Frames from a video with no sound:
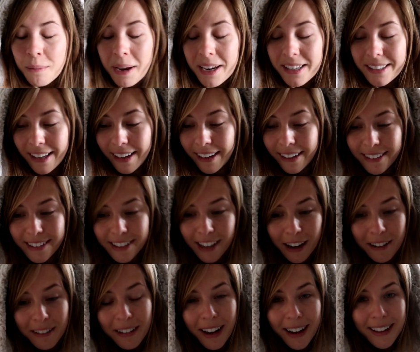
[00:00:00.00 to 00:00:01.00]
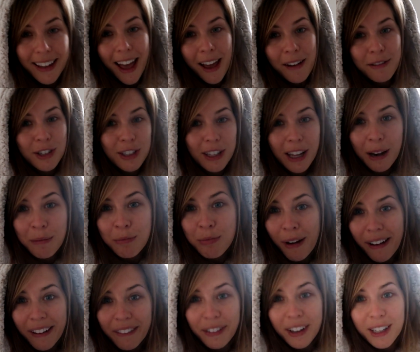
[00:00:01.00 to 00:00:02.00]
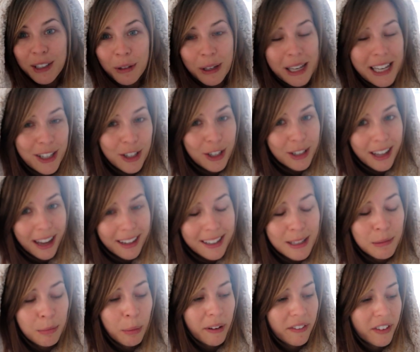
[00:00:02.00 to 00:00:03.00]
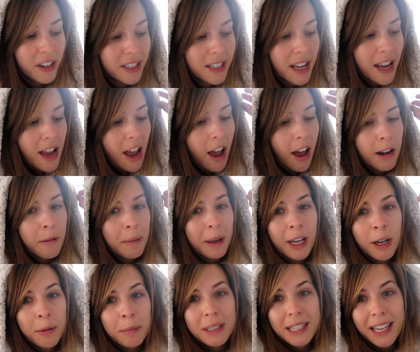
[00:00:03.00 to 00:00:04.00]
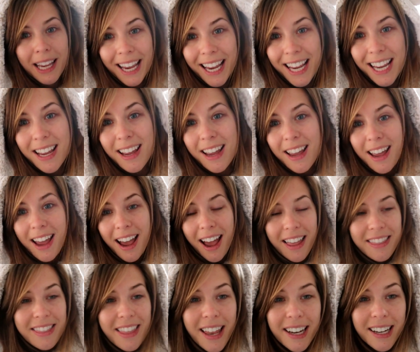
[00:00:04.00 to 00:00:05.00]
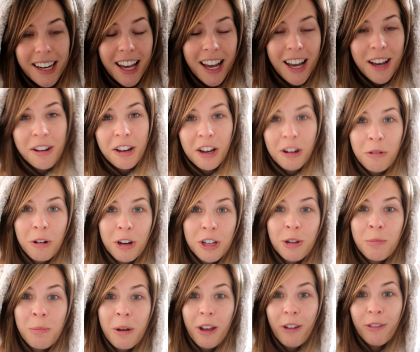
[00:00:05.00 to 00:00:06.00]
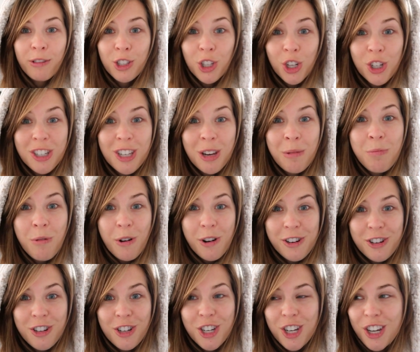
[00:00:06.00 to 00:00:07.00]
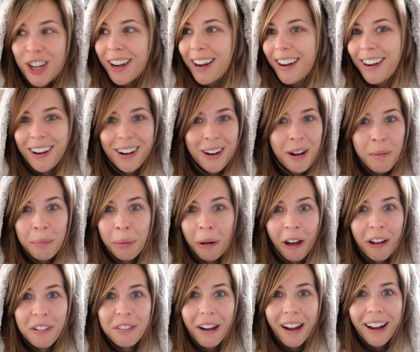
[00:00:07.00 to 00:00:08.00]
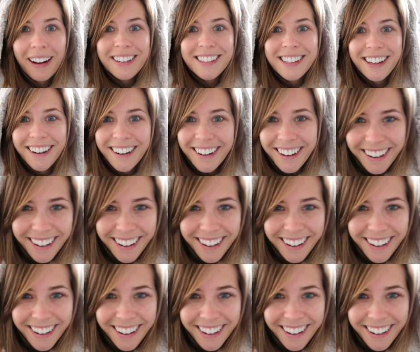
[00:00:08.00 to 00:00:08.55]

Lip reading: amazing. So yeah, I've just had breakfast. Well, he's just had his breakfast. I'm gonna make a cup of tea. And then I'm gonna watch a bit of Sunday brunch. Perfect.